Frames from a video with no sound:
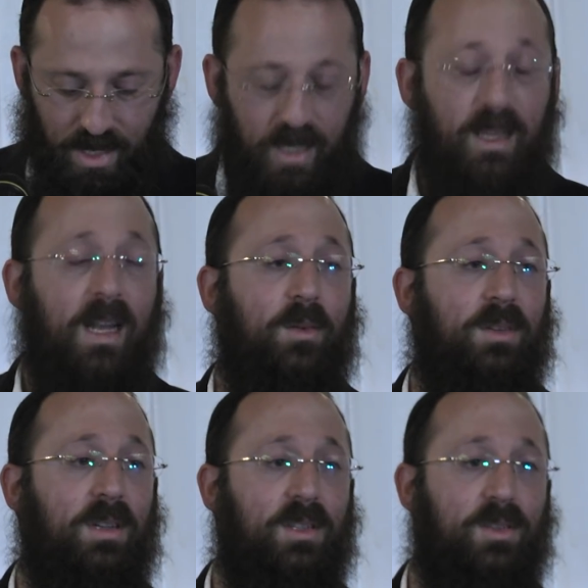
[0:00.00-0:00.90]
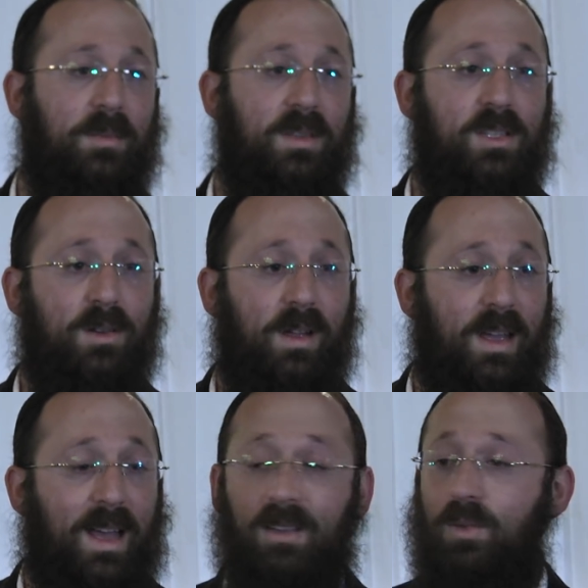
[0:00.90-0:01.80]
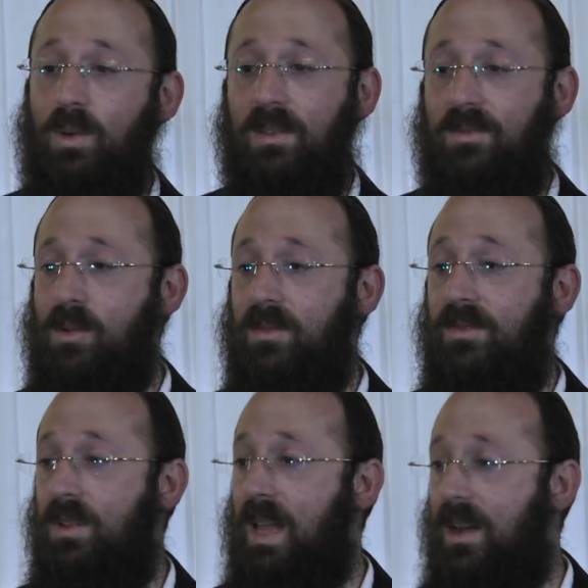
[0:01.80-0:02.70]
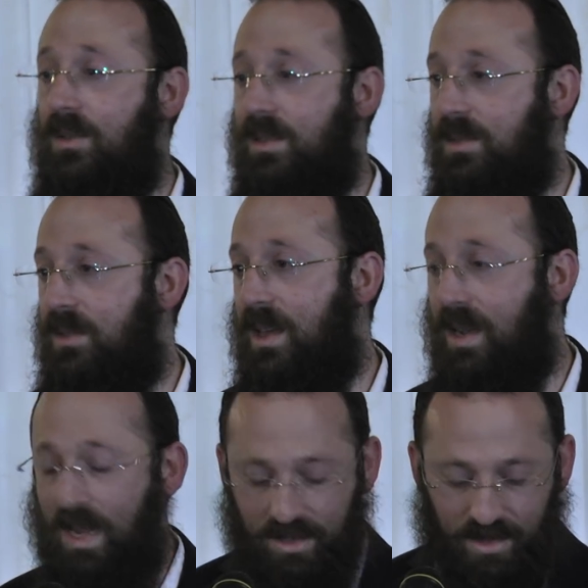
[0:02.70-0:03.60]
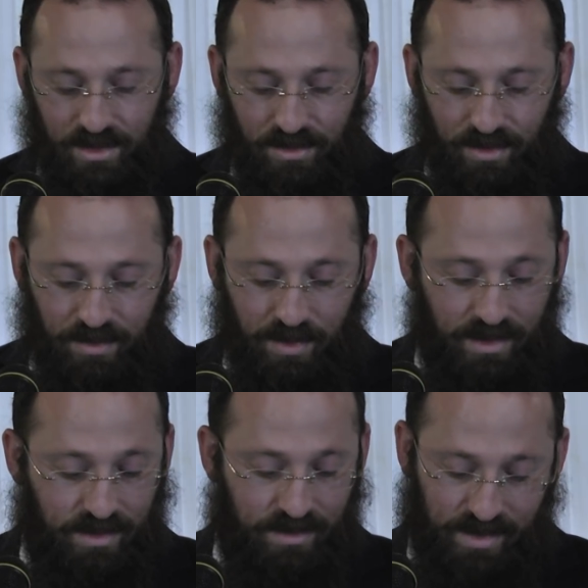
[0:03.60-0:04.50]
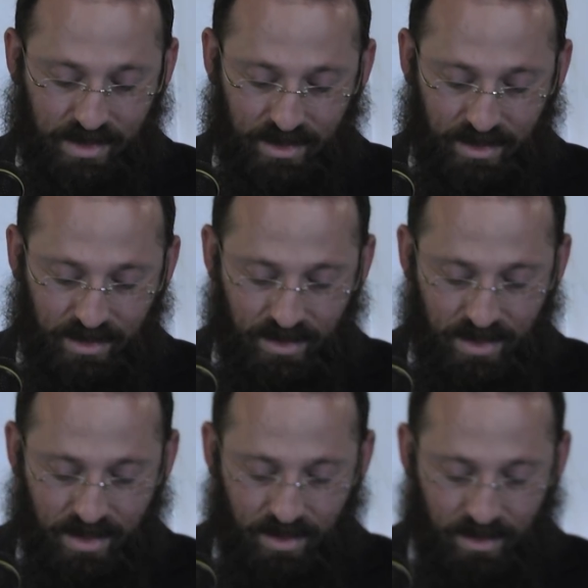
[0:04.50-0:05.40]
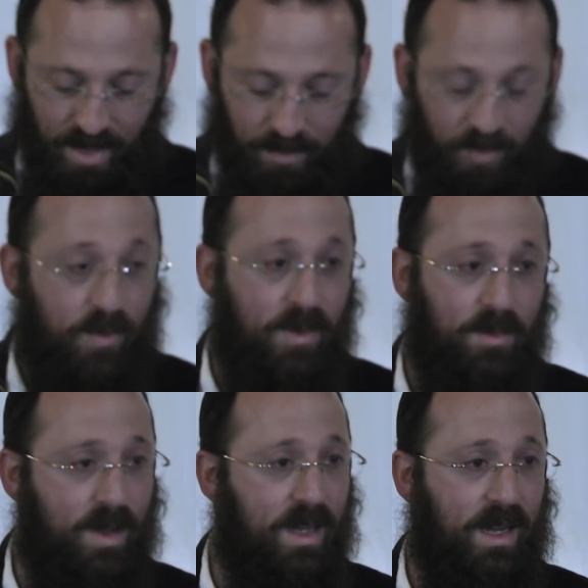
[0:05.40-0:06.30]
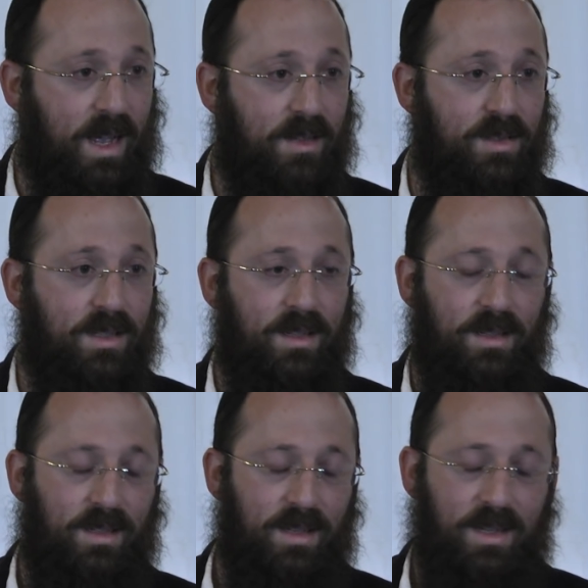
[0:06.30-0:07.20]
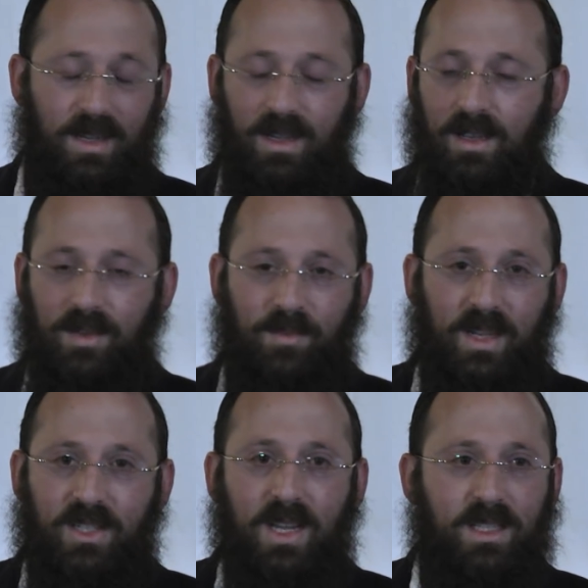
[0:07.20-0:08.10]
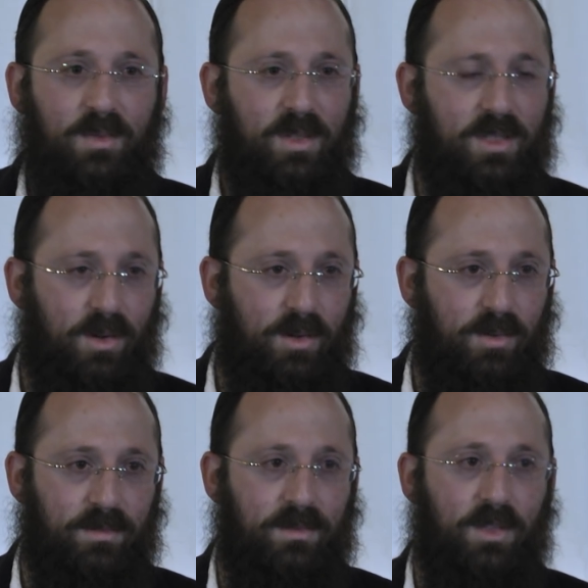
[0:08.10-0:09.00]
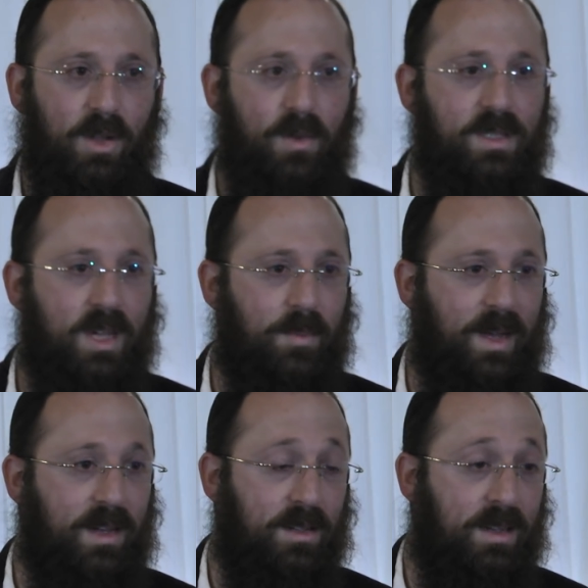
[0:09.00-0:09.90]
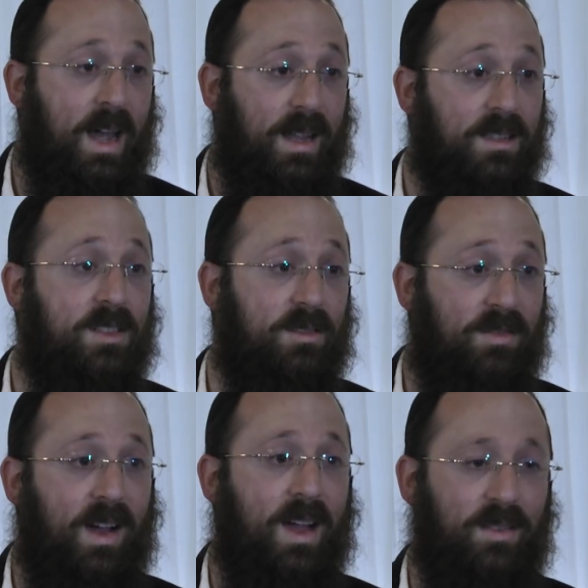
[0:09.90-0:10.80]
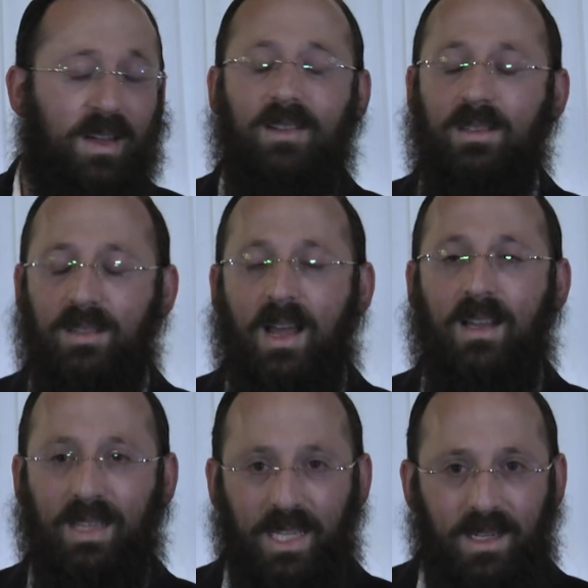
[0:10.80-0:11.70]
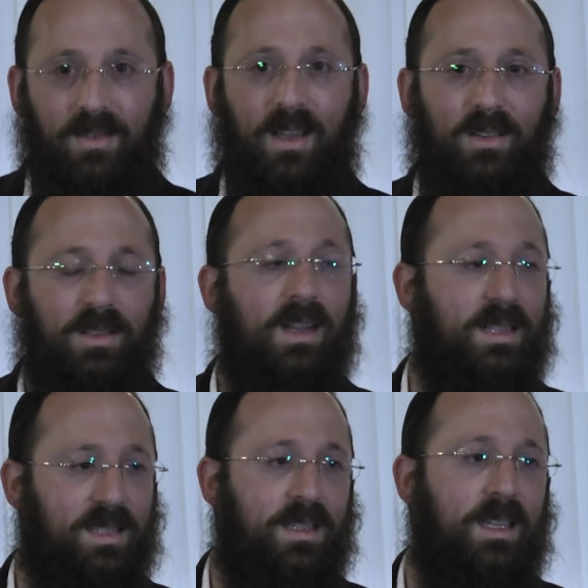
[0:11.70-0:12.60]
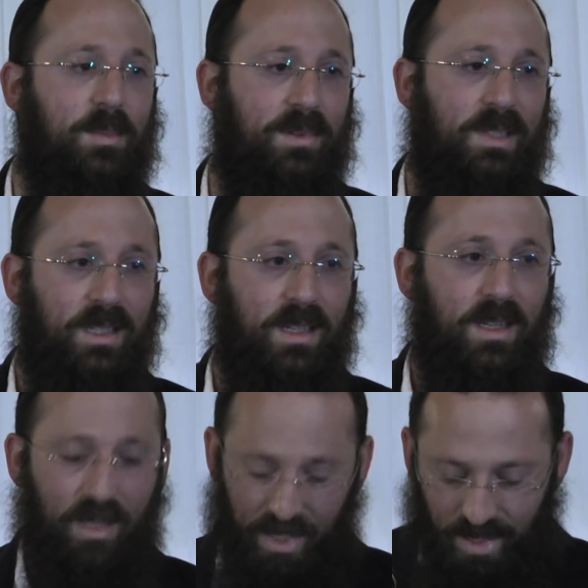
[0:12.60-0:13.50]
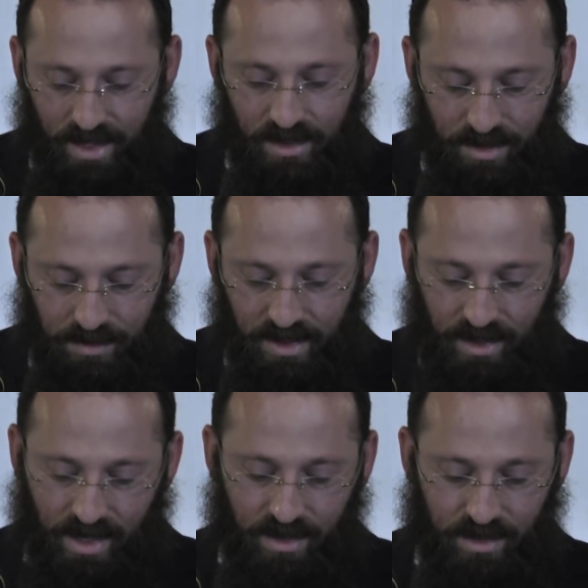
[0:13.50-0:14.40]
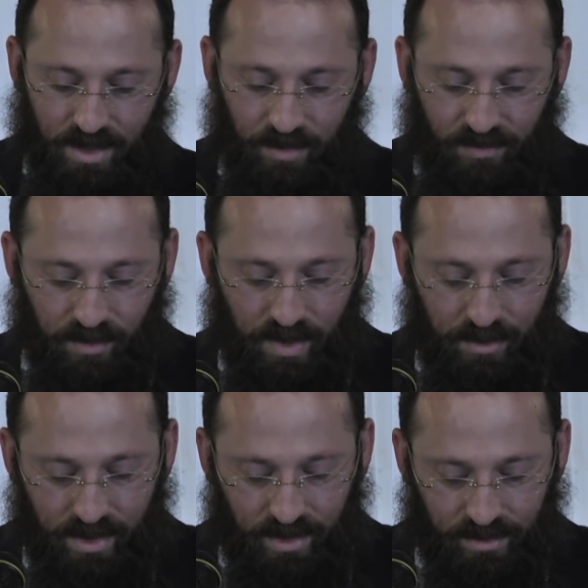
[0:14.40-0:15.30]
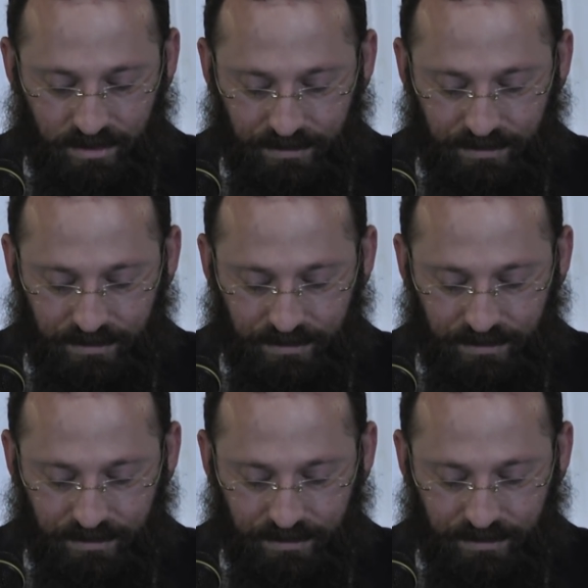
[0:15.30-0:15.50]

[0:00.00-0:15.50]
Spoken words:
And then I took a trip to Australia. I had 24 full hours without access to it. But the night before the wedding, my chest was so closed up, I could not survive. I could not live. I could not sleep. And I ended up getting high the night before my wedding.